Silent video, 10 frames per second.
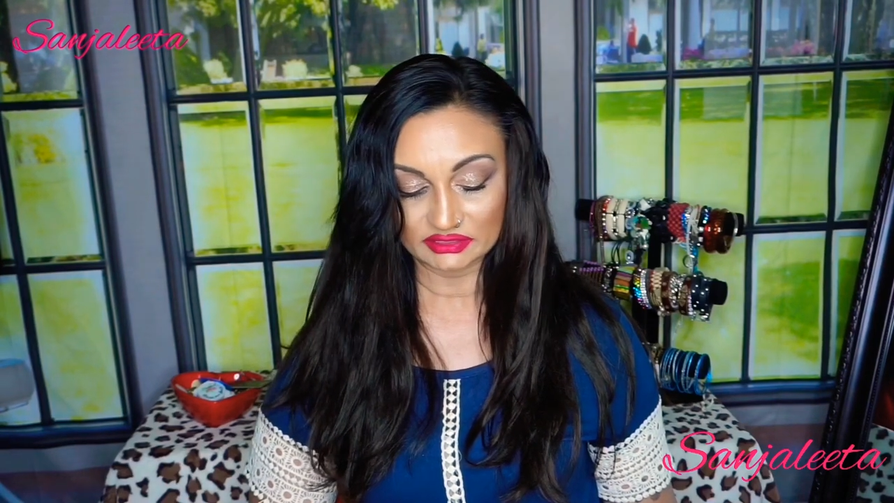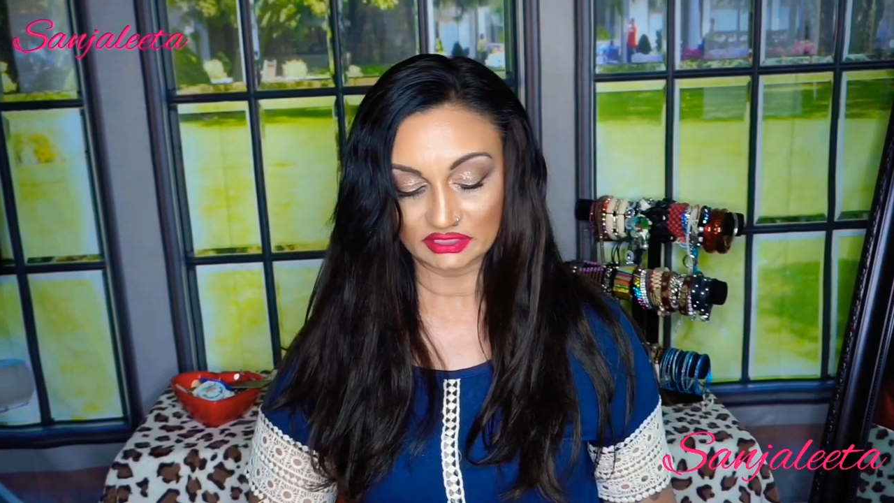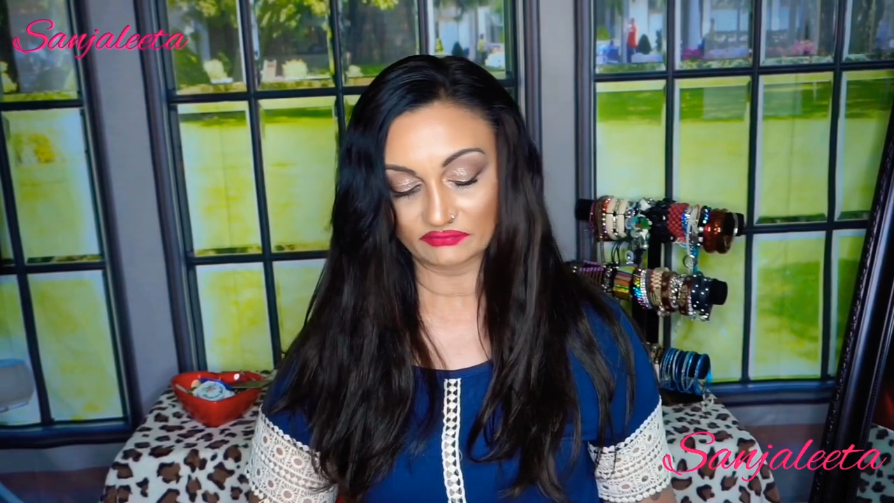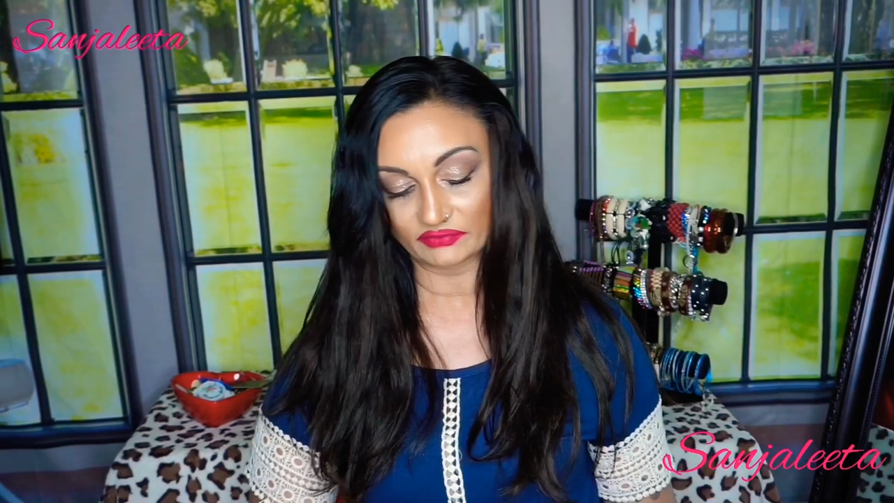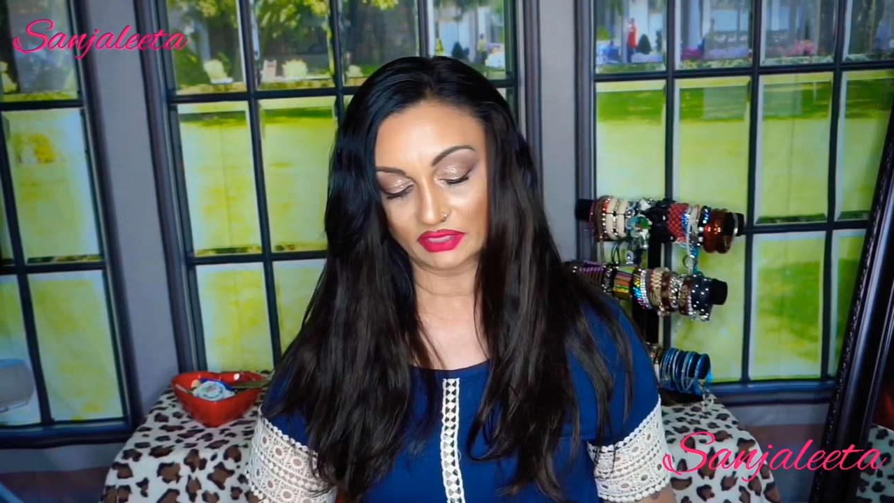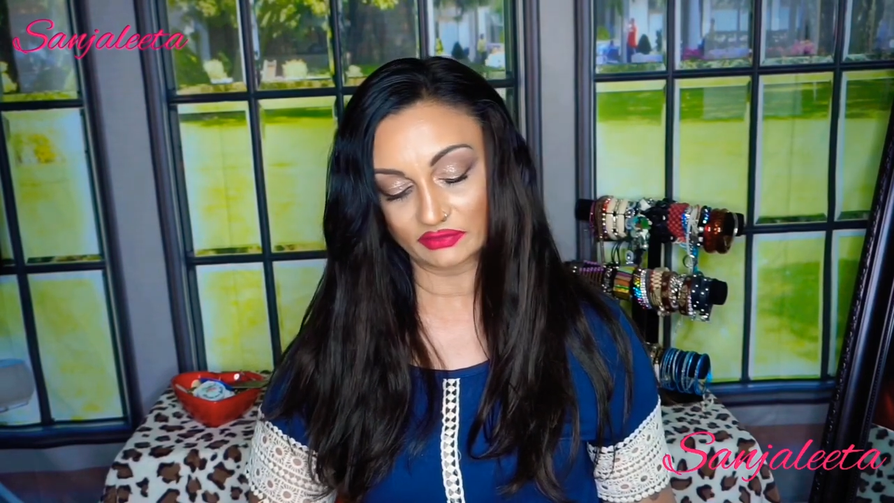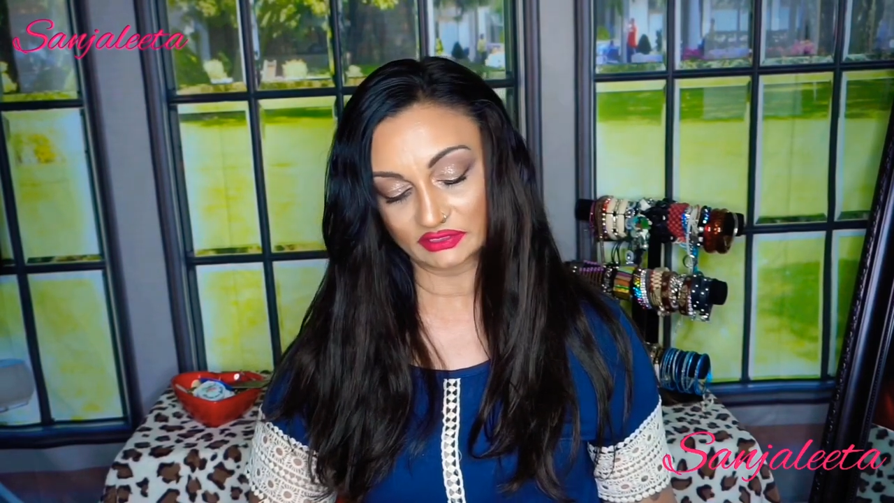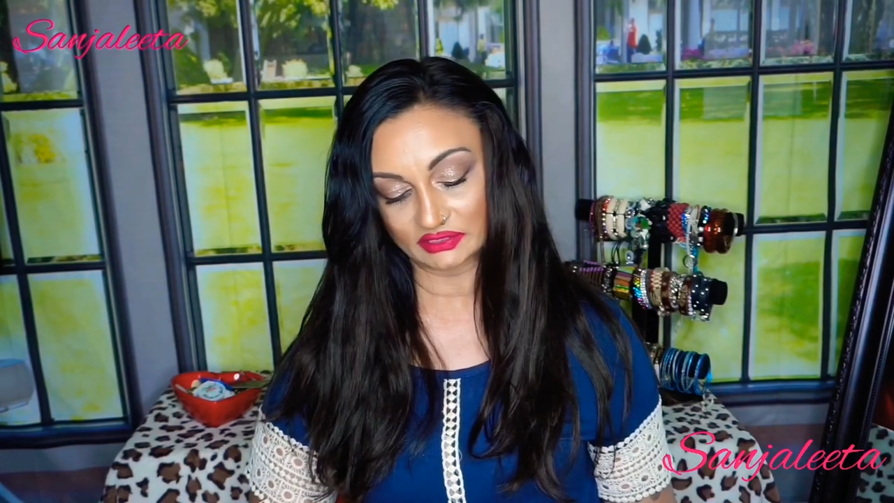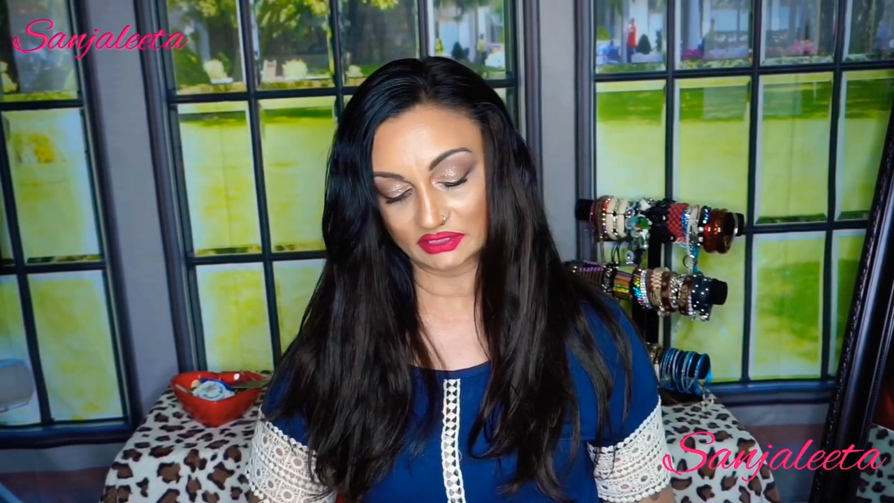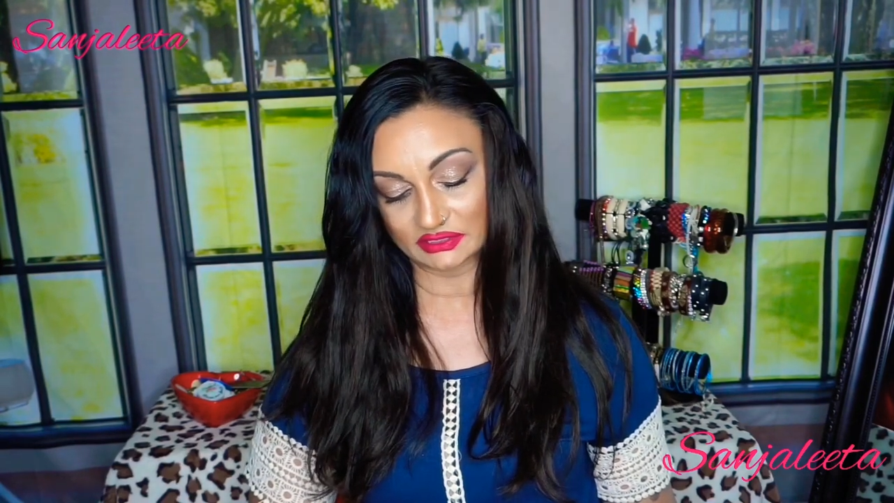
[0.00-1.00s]
sunflower
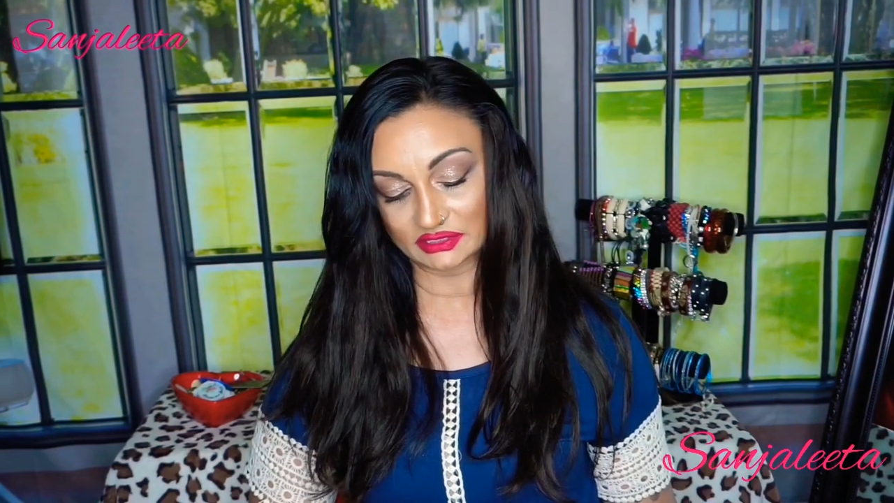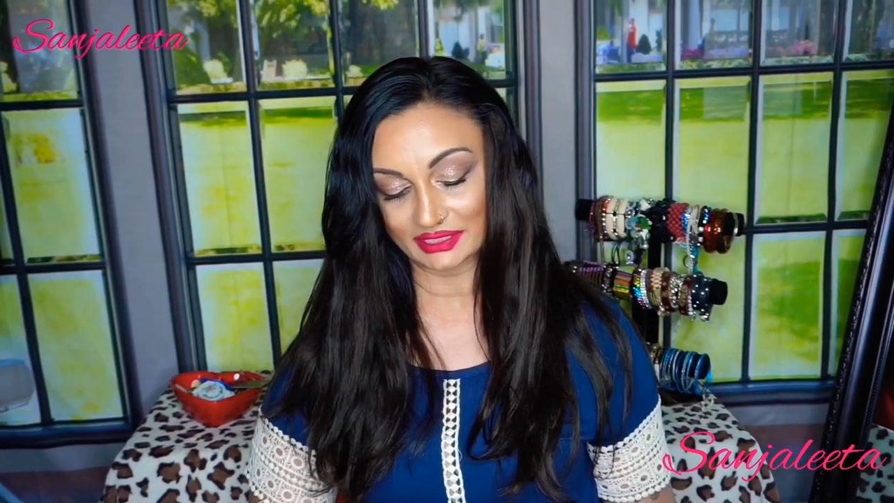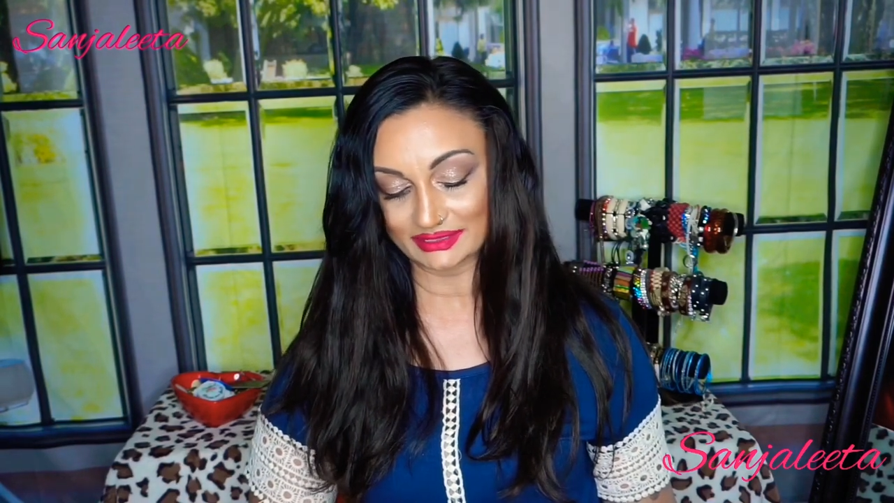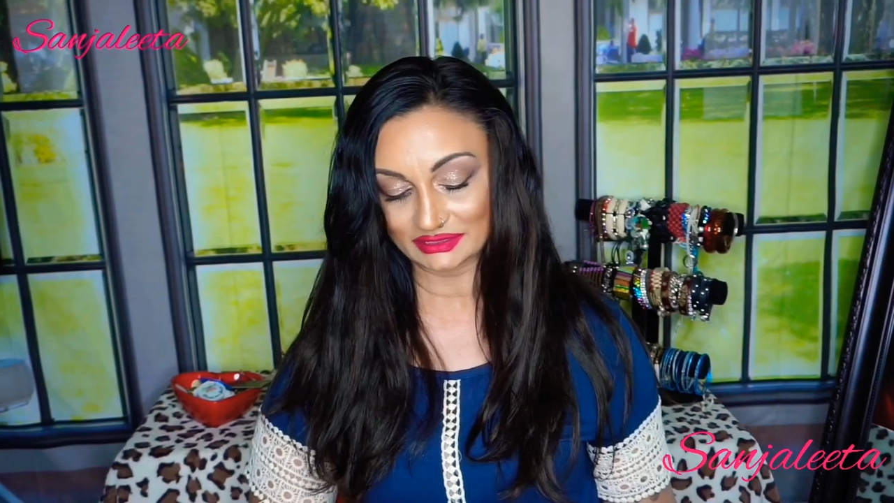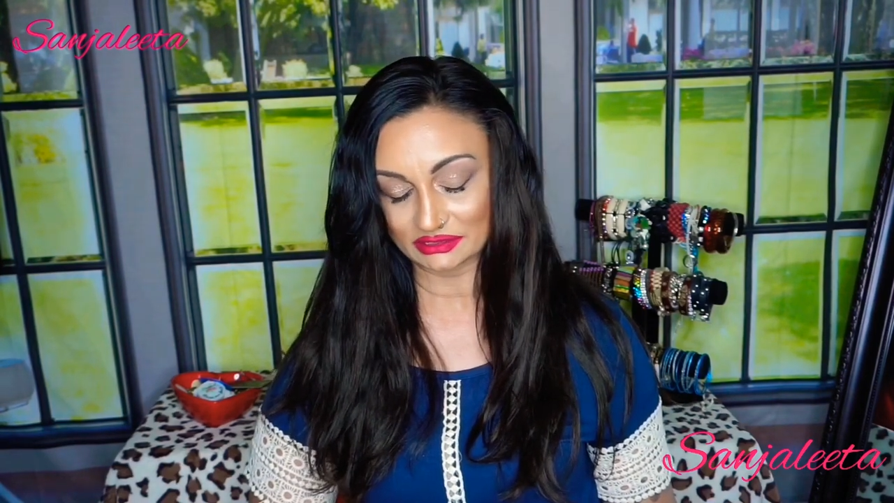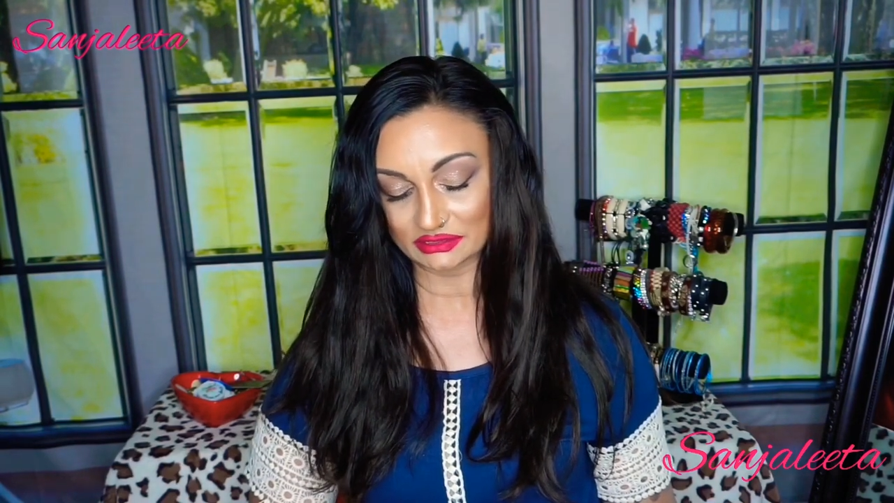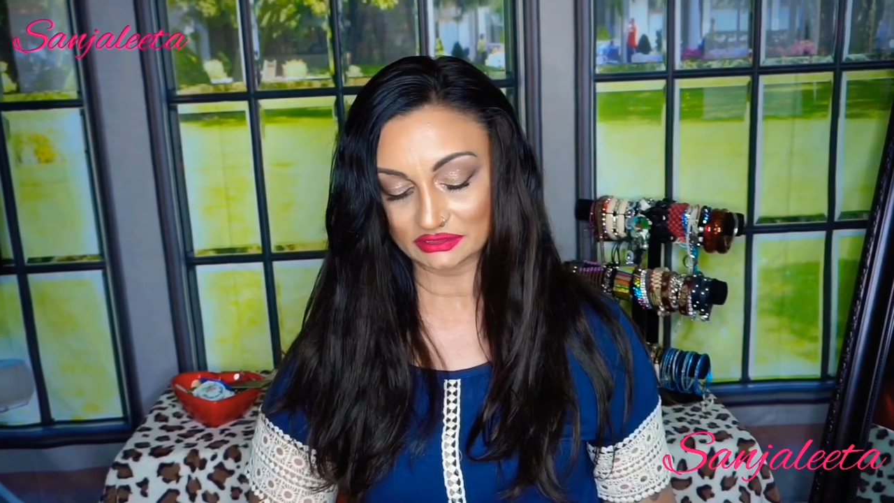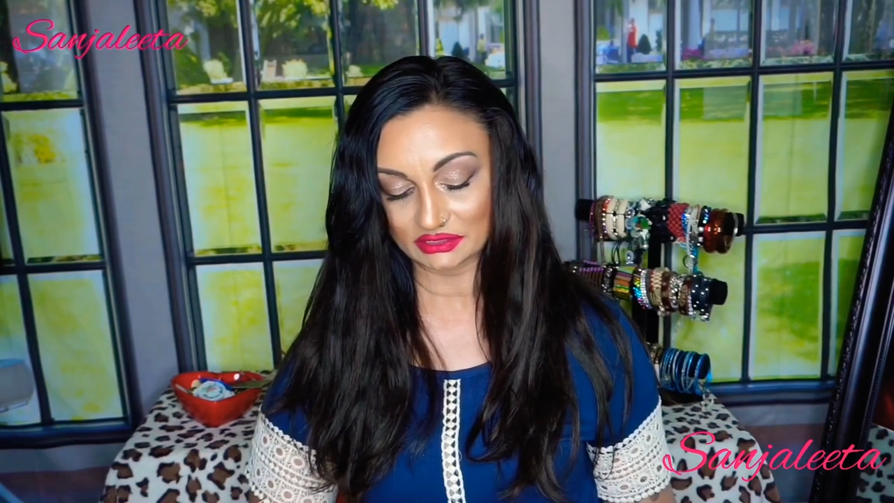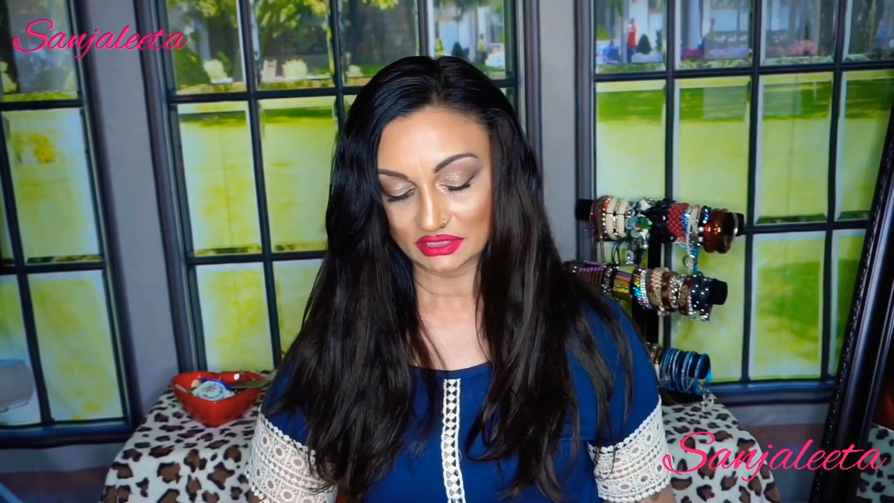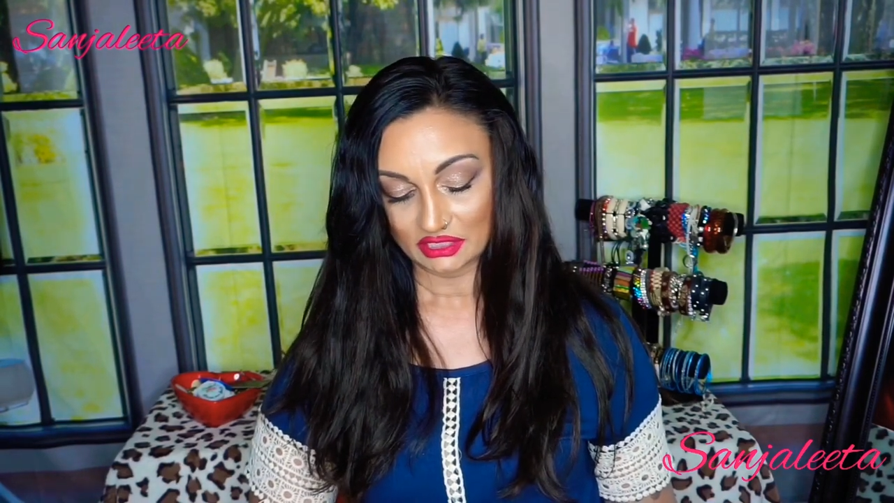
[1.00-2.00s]
seeds, lentils,